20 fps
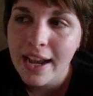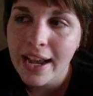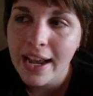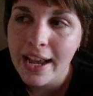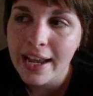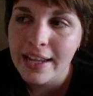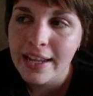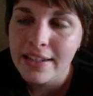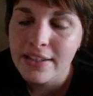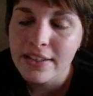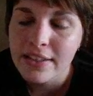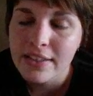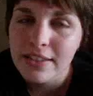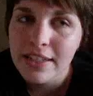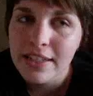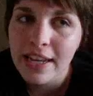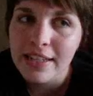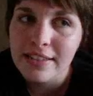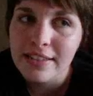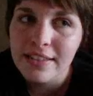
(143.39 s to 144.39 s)
And
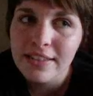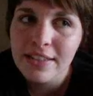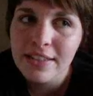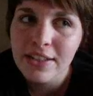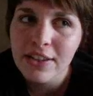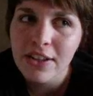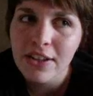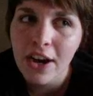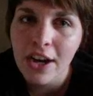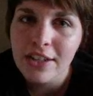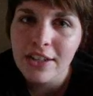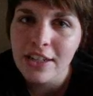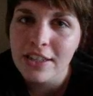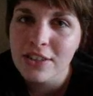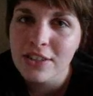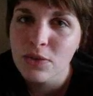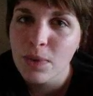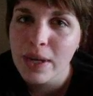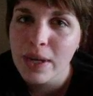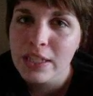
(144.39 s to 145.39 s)
yeah, still the hot
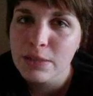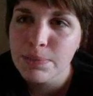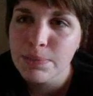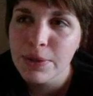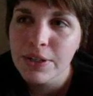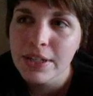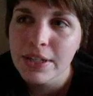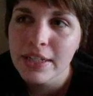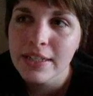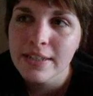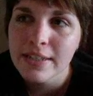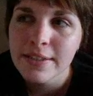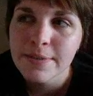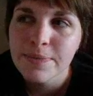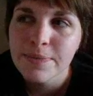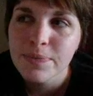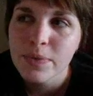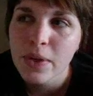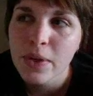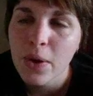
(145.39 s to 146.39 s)
dogs and rice period.
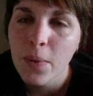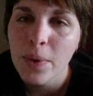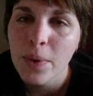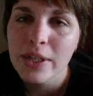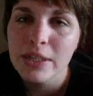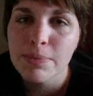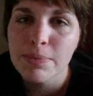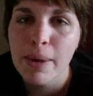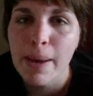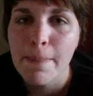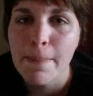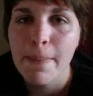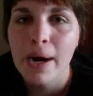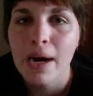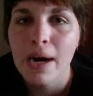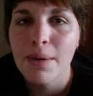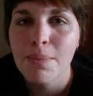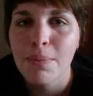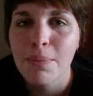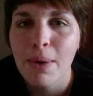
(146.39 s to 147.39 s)
Once my
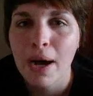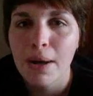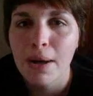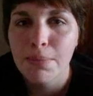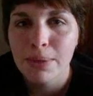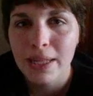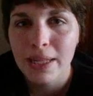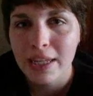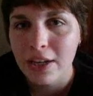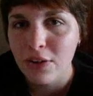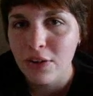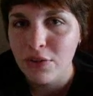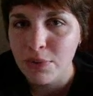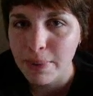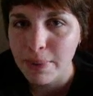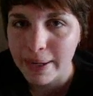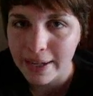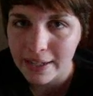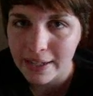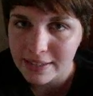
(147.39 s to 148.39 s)
mom bought Play-Doh
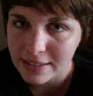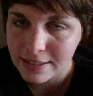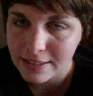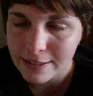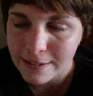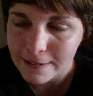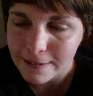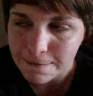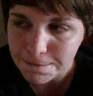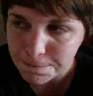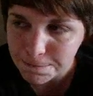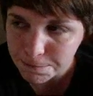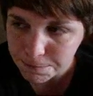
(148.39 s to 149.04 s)
for my cousins,